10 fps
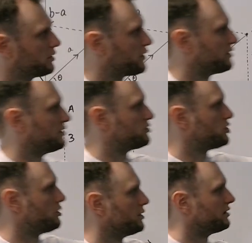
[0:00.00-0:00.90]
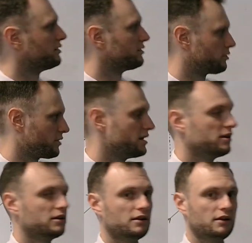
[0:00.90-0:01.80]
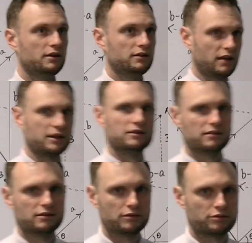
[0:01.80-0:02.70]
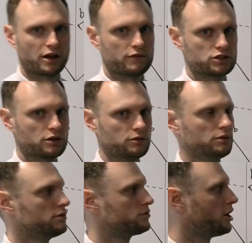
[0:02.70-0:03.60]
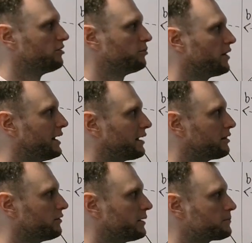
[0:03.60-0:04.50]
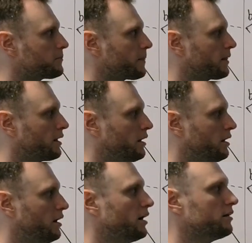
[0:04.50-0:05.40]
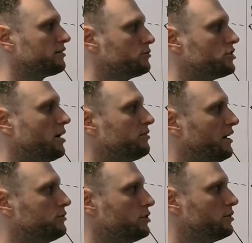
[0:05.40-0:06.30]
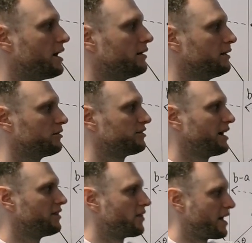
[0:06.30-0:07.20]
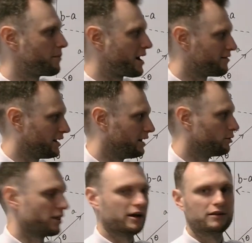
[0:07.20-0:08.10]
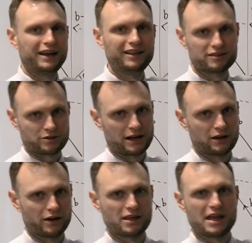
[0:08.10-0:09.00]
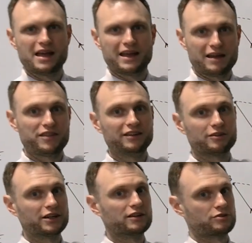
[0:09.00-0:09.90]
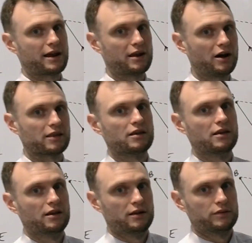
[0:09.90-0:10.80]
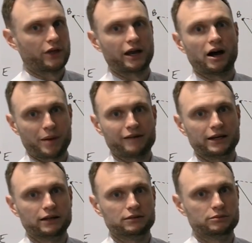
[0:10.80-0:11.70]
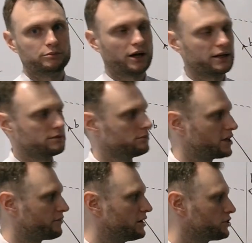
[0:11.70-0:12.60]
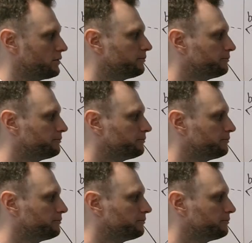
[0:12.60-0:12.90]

if this is 2 and this is 3, then it's 3 over 2 times by the length of it. Sometimes they'll do that and they'll say that they're parallel or they're in a straight line. If things are in a straight line, they are parallel by definition.